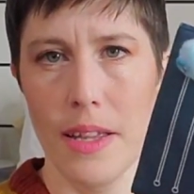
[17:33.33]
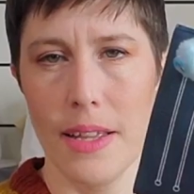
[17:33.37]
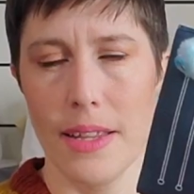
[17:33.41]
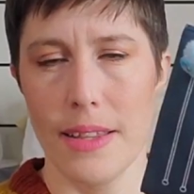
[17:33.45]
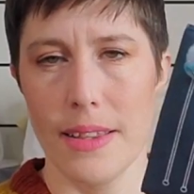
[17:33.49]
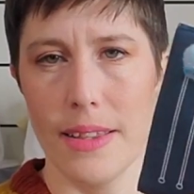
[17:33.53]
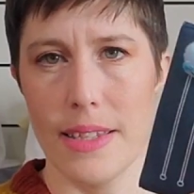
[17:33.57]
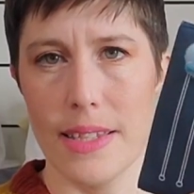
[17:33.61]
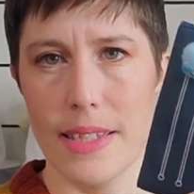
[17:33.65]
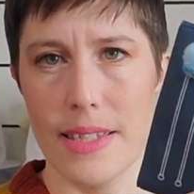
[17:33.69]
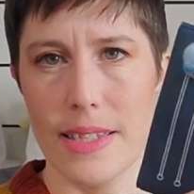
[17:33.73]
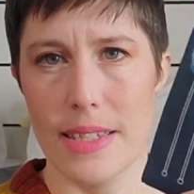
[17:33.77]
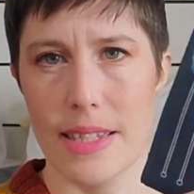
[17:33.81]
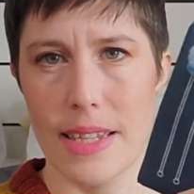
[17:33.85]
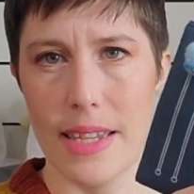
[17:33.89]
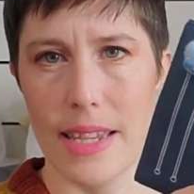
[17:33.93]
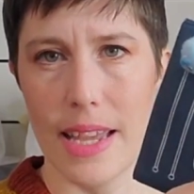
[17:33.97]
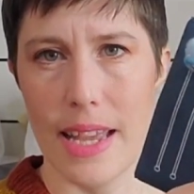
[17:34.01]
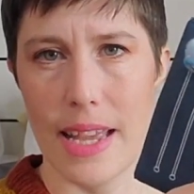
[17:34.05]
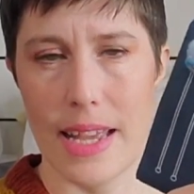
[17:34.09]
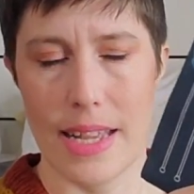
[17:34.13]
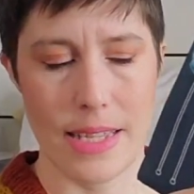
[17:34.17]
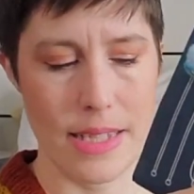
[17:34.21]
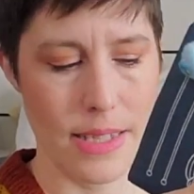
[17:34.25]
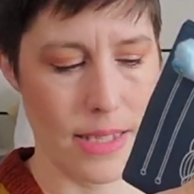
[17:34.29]
this thing
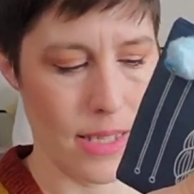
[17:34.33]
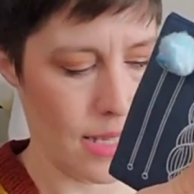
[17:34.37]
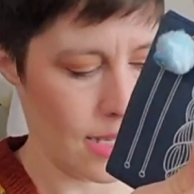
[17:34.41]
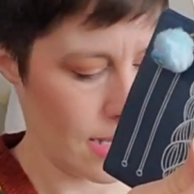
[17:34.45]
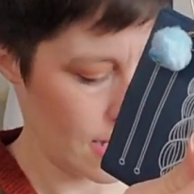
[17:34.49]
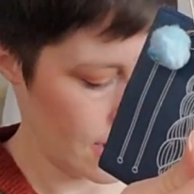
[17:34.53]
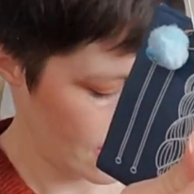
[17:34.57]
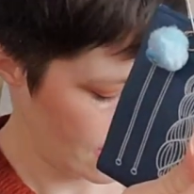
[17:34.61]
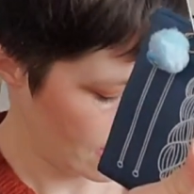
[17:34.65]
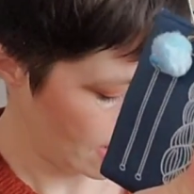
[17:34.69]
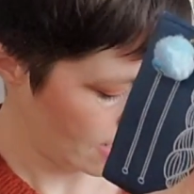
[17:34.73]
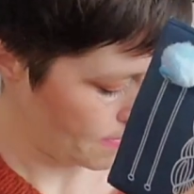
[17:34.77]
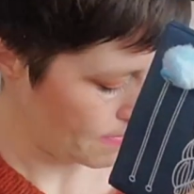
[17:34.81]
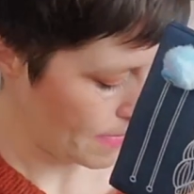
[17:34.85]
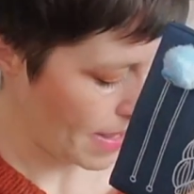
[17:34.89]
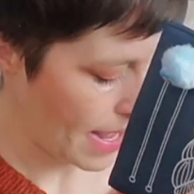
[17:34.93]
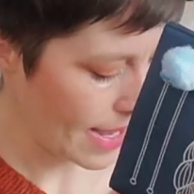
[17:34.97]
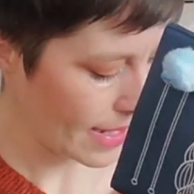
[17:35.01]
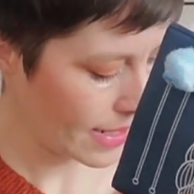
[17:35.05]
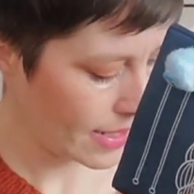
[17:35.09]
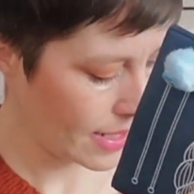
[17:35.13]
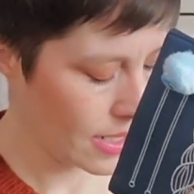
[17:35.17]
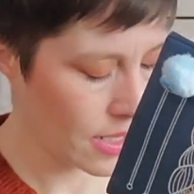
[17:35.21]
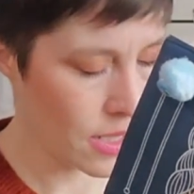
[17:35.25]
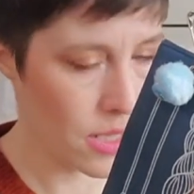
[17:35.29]
has a
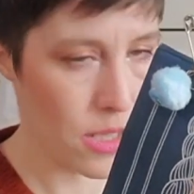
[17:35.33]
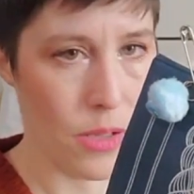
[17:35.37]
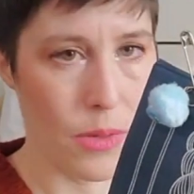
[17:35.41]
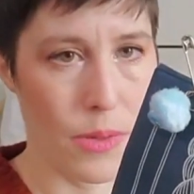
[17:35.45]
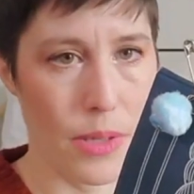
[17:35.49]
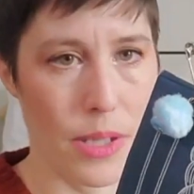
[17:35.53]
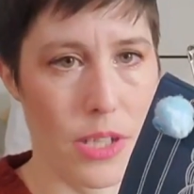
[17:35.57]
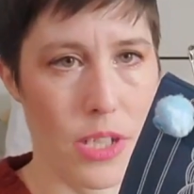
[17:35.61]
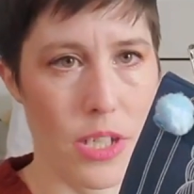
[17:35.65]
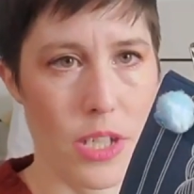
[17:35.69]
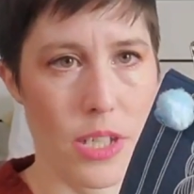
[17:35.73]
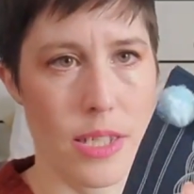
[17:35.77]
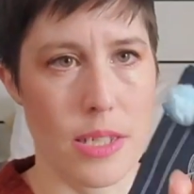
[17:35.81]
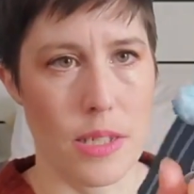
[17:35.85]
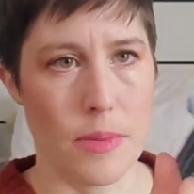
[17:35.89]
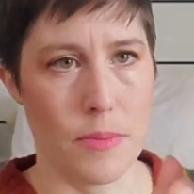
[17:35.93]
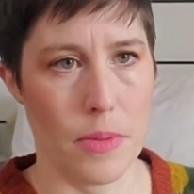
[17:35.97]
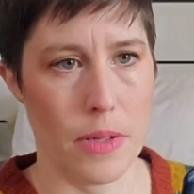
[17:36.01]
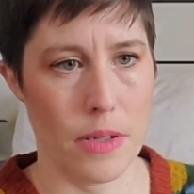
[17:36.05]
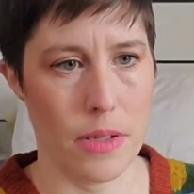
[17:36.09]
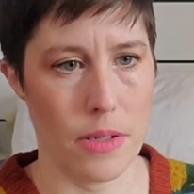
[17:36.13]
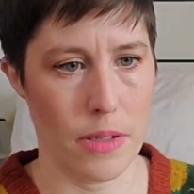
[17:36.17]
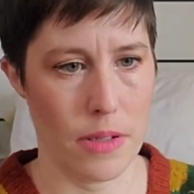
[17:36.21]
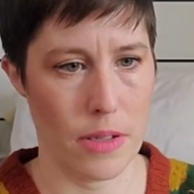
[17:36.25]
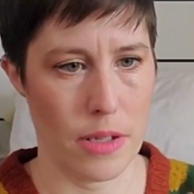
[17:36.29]
magnet, so it just
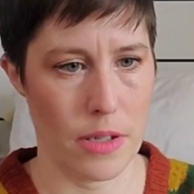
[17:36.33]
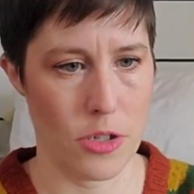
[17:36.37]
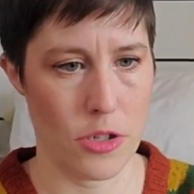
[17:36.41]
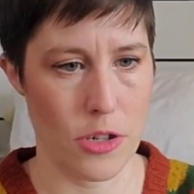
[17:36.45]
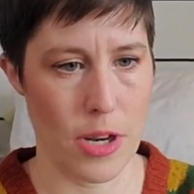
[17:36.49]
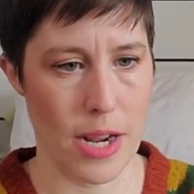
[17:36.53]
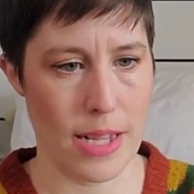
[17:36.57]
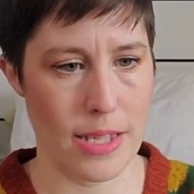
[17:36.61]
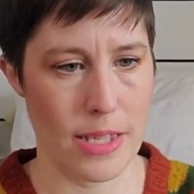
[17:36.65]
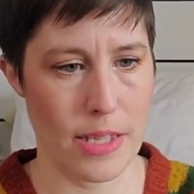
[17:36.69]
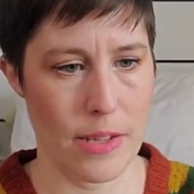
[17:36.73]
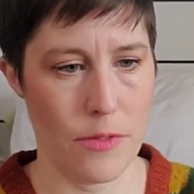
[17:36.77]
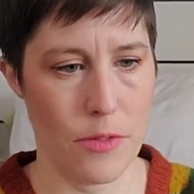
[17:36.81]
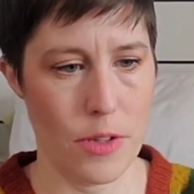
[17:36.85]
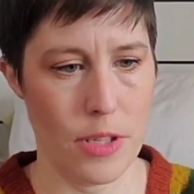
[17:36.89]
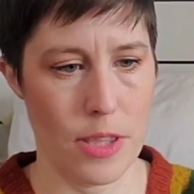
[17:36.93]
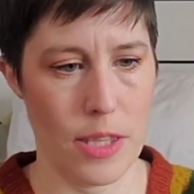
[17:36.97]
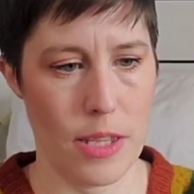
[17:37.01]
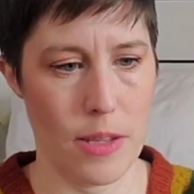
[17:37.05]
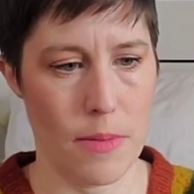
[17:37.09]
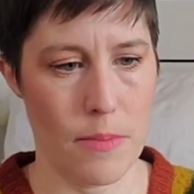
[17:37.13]
attracts everything.